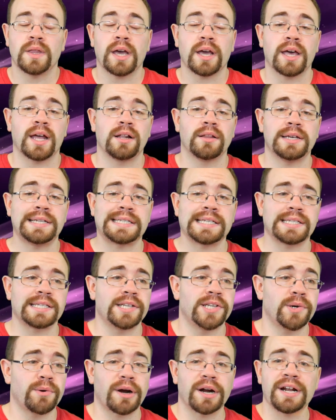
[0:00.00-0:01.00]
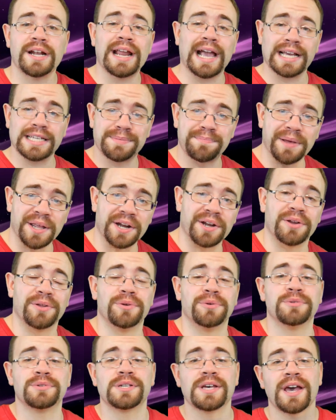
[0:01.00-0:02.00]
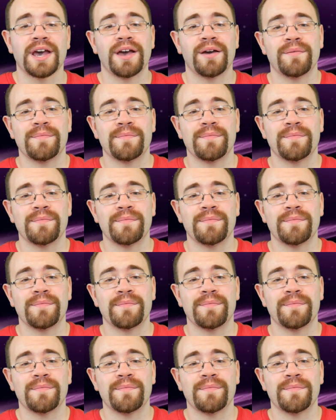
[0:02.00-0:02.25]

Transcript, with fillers: And that kind of leads us into our next bit of news,